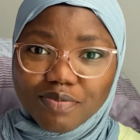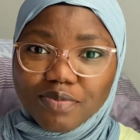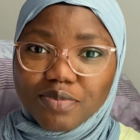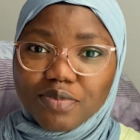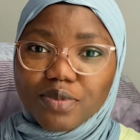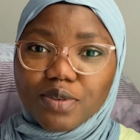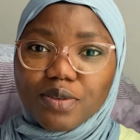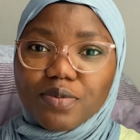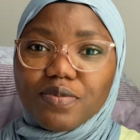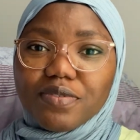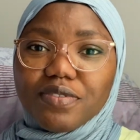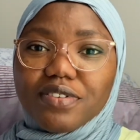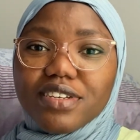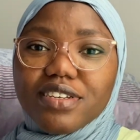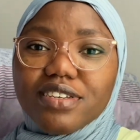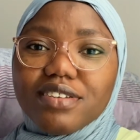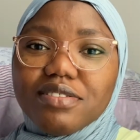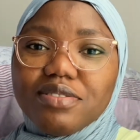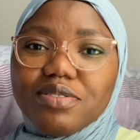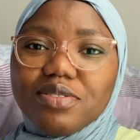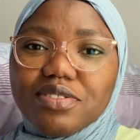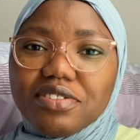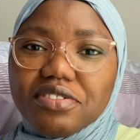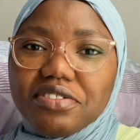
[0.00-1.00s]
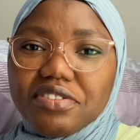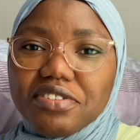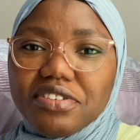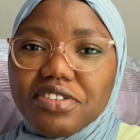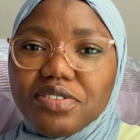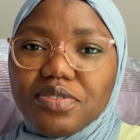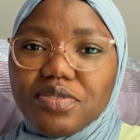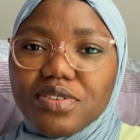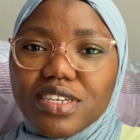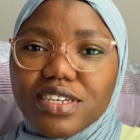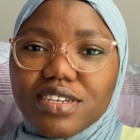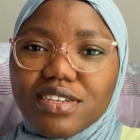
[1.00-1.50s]
Hopefully you're not
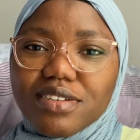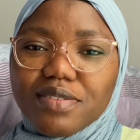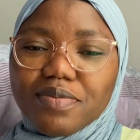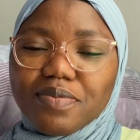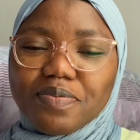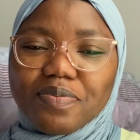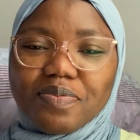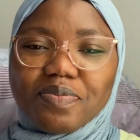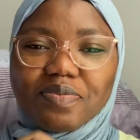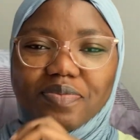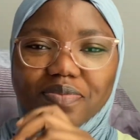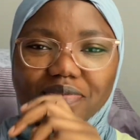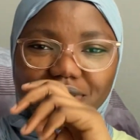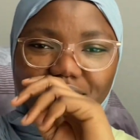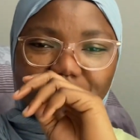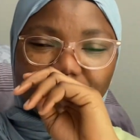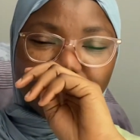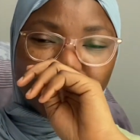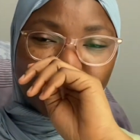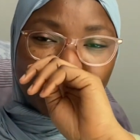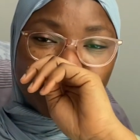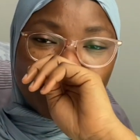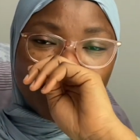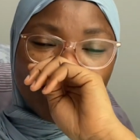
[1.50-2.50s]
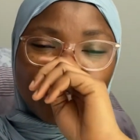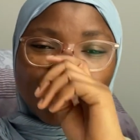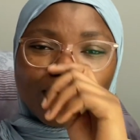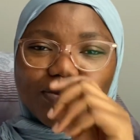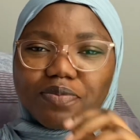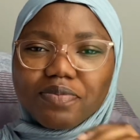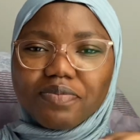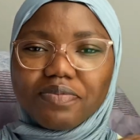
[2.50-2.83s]
new here, and if you're new,